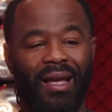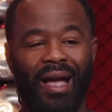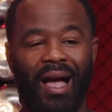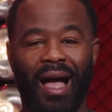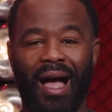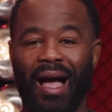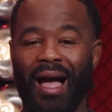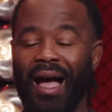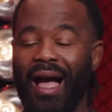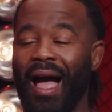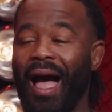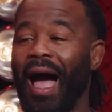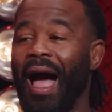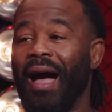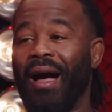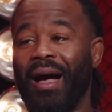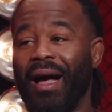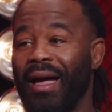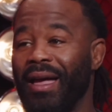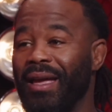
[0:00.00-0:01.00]
I,
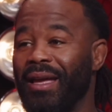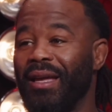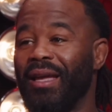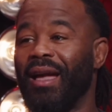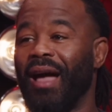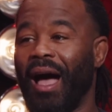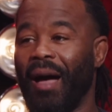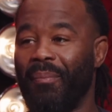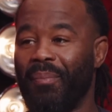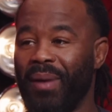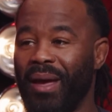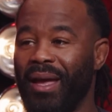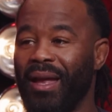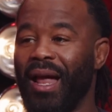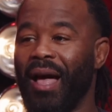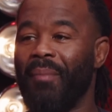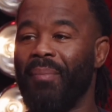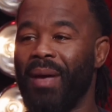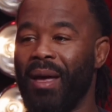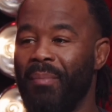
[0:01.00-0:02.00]
I, I bet
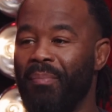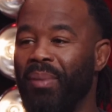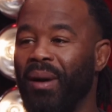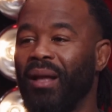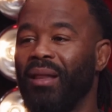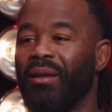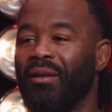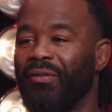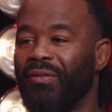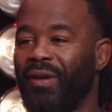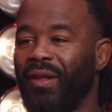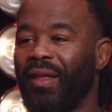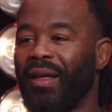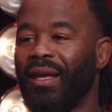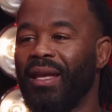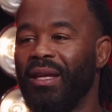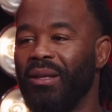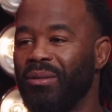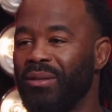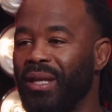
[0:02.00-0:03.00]
I bet Butler felt
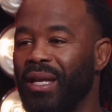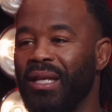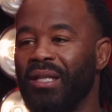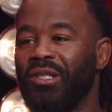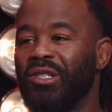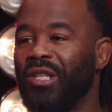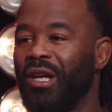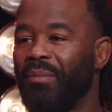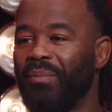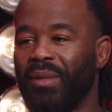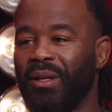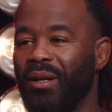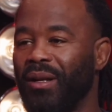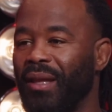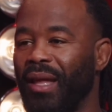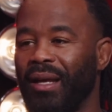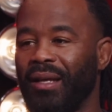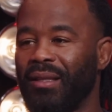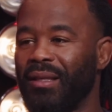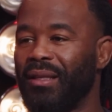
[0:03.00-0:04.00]
like he was getting jumped in there.
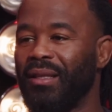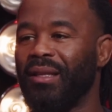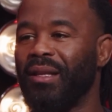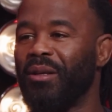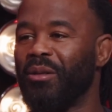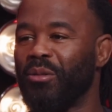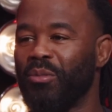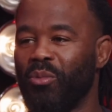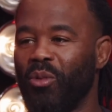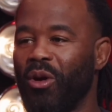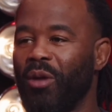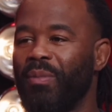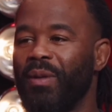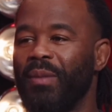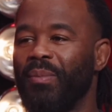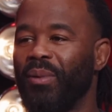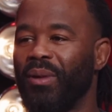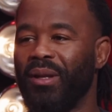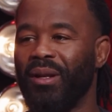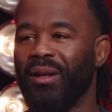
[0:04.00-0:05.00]
Like there was yeah, more
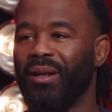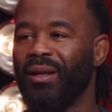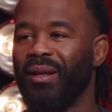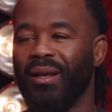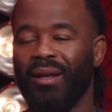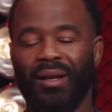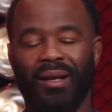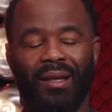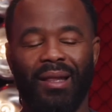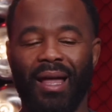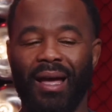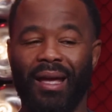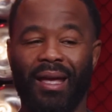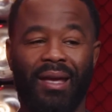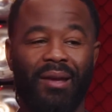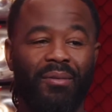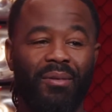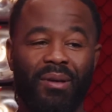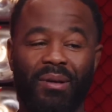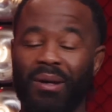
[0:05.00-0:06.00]
literally. Like
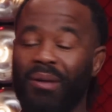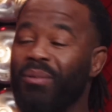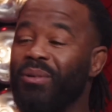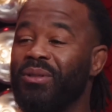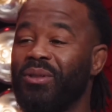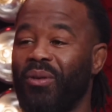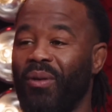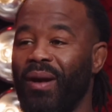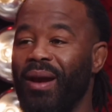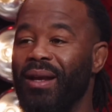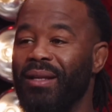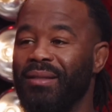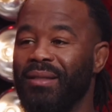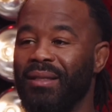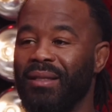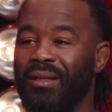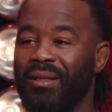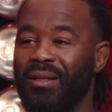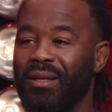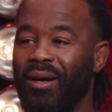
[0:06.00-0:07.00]
it, it was
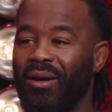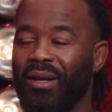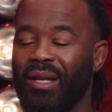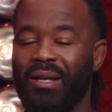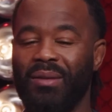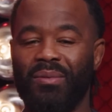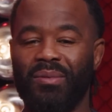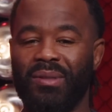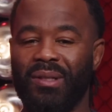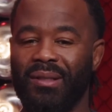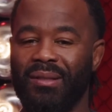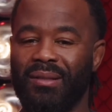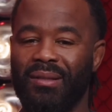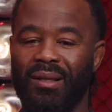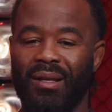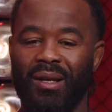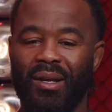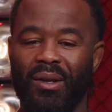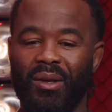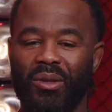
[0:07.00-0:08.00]
crazy. You know, he was just
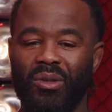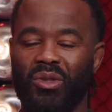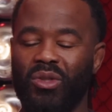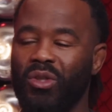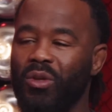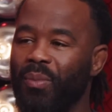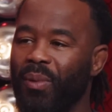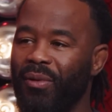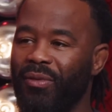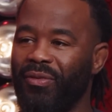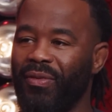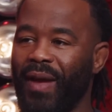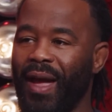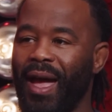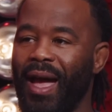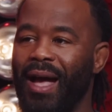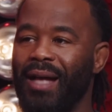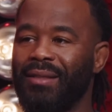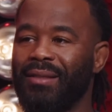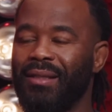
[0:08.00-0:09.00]
super
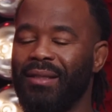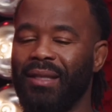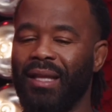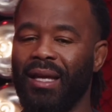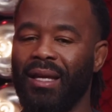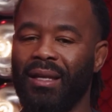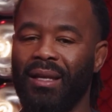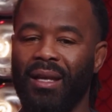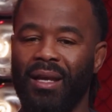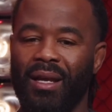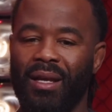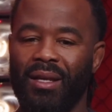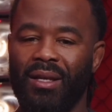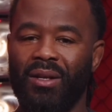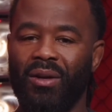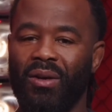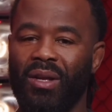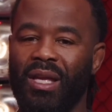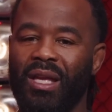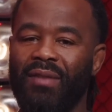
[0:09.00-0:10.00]
fast, and then you
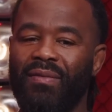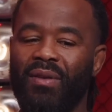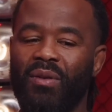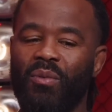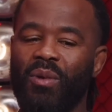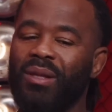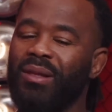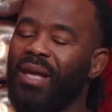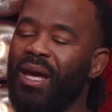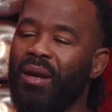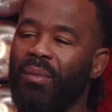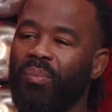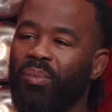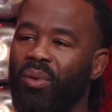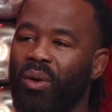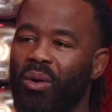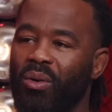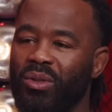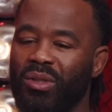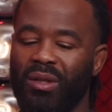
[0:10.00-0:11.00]
know, even with that
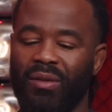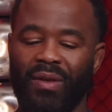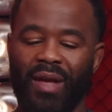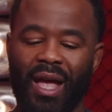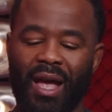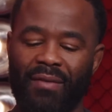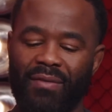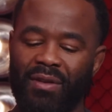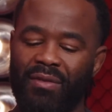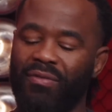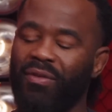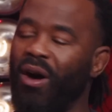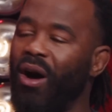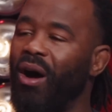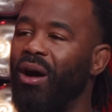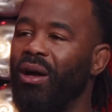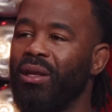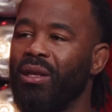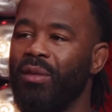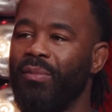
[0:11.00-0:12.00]
approach of heavy
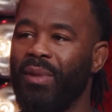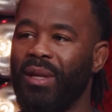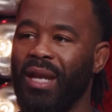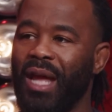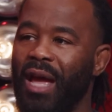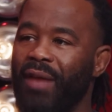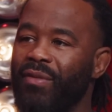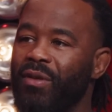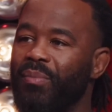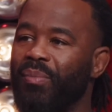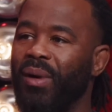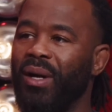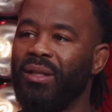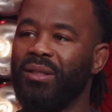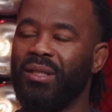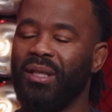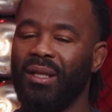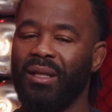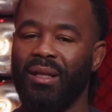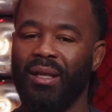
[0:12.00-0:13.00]
volume and heavy
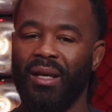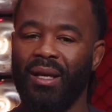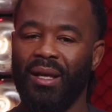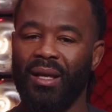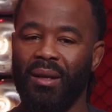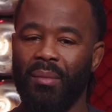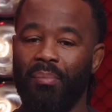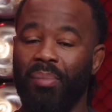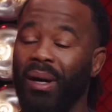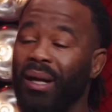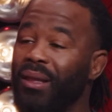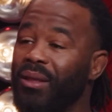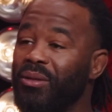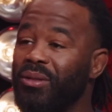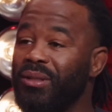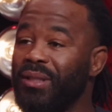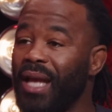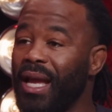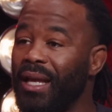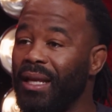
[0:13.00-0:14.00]
punching, Butler
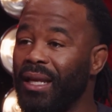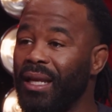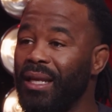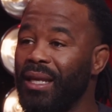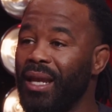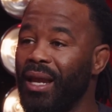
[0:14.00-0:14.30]
stayed in